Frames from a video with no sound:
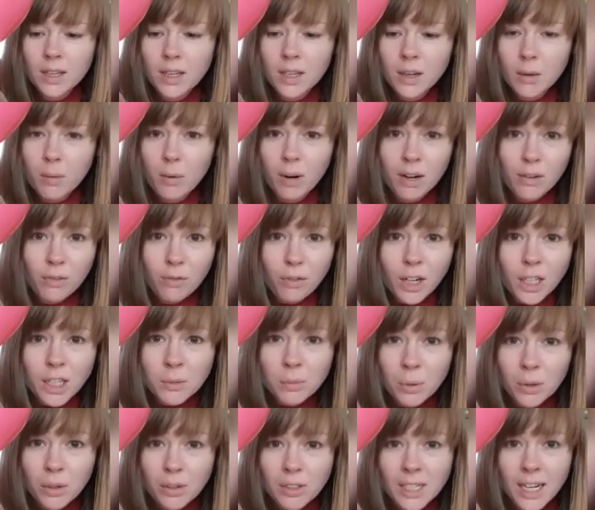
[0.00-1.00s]
When it first
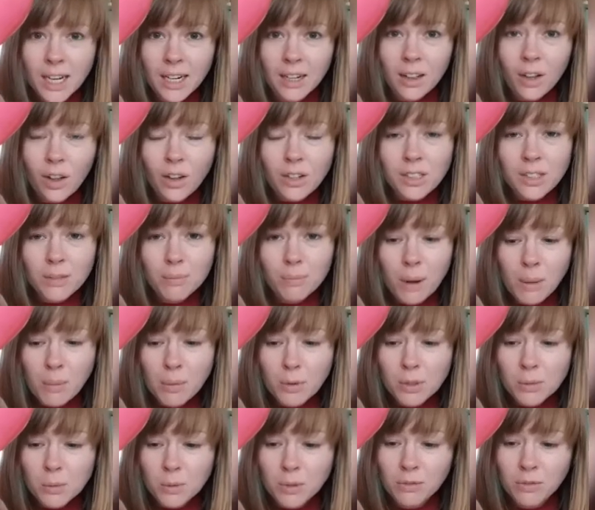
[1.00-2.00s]
poured in, lots of
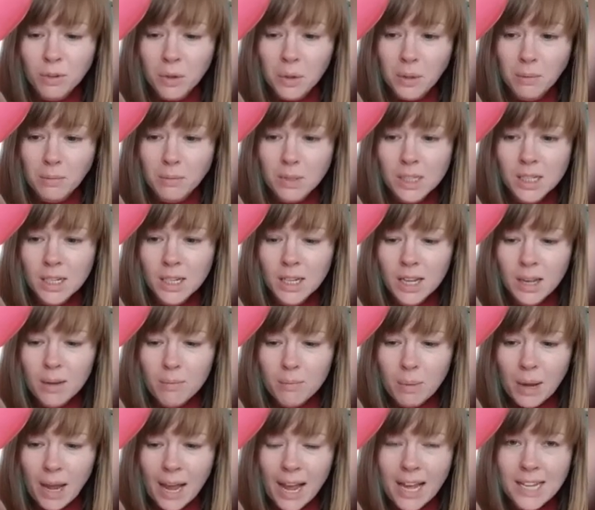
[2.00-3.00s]
bubbles were formed,
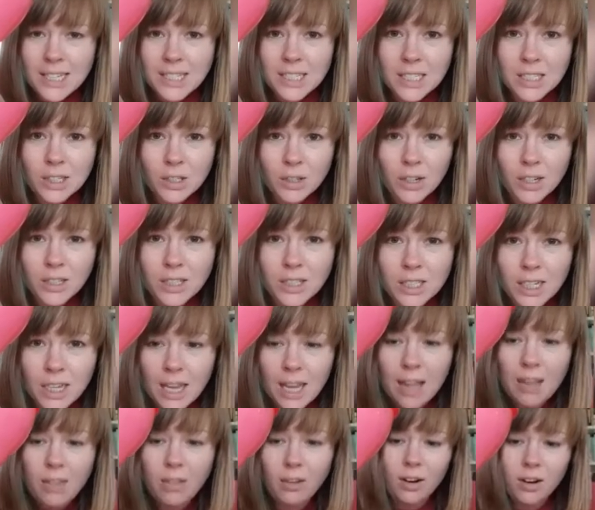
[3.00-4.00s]
but as it's joined
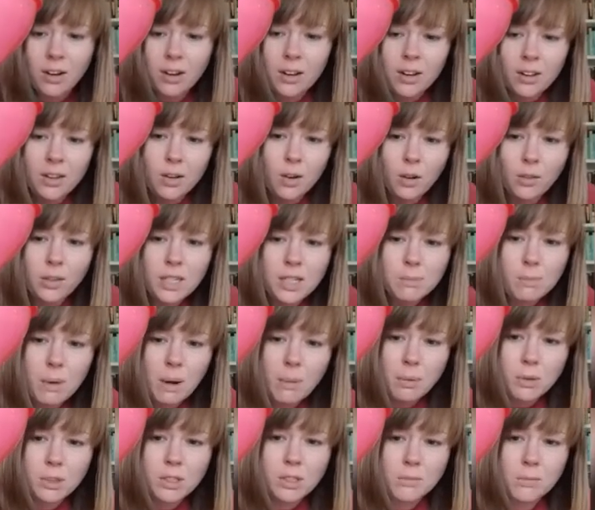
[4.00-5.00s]
together, all these
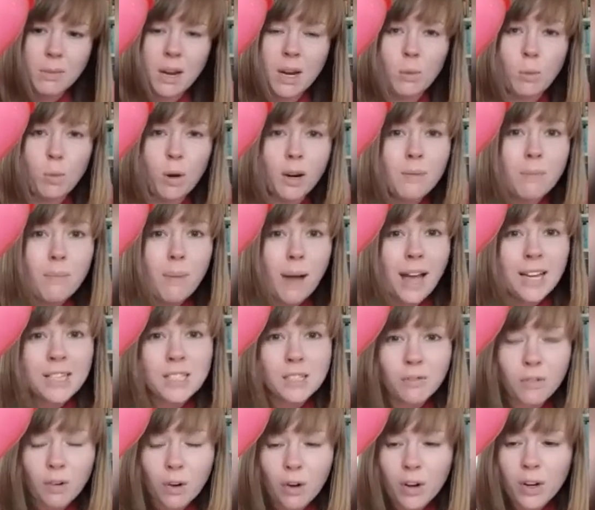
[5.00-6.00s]
bubbles have made one mass
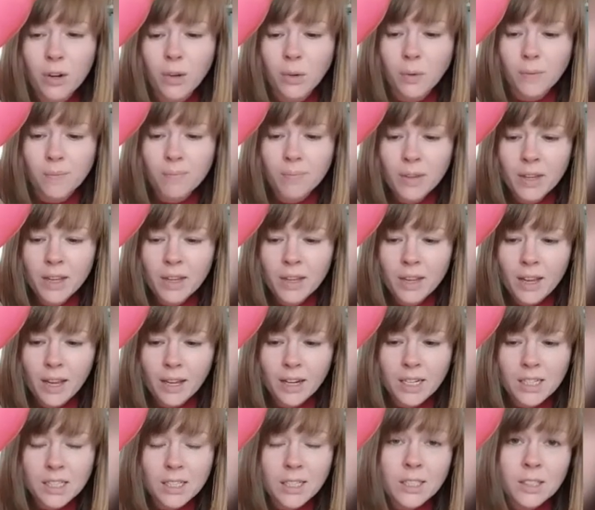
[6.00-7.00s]
of oil, and
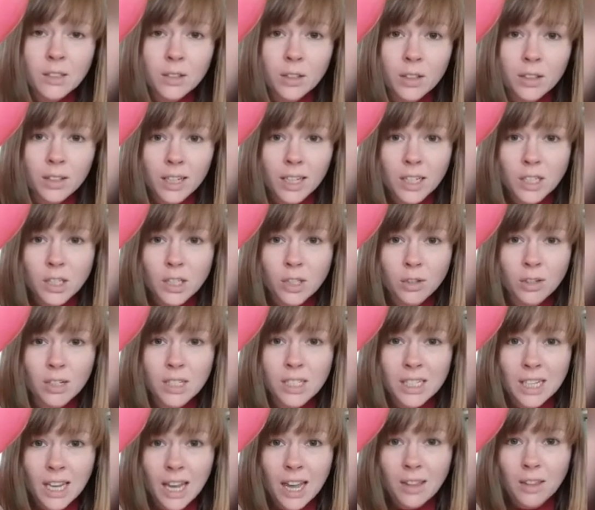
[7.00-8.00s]
it doesn't look like it's joined
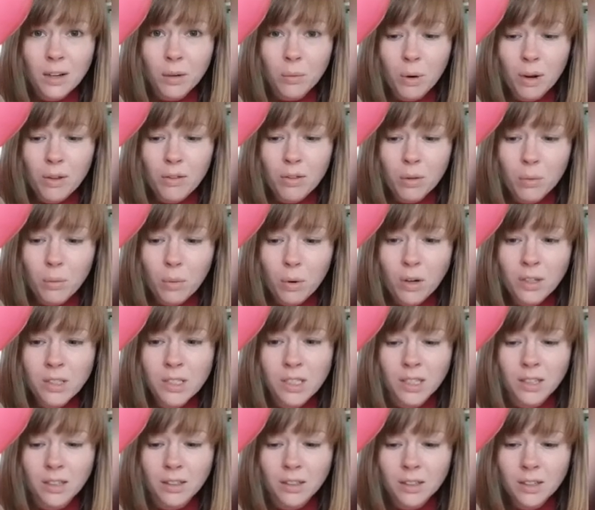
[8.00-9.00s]
together with the
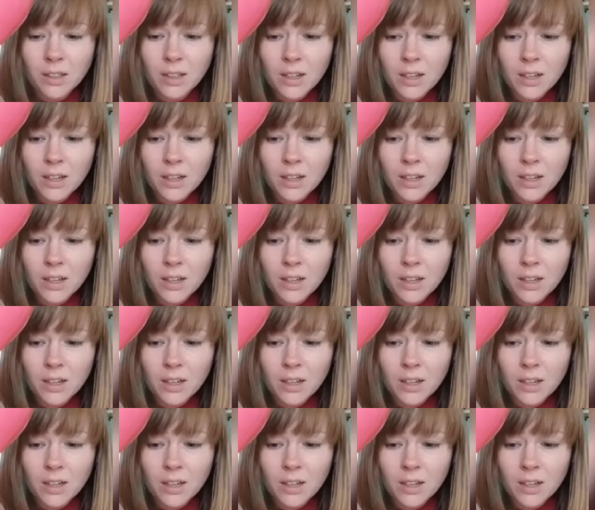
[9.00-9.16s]
water.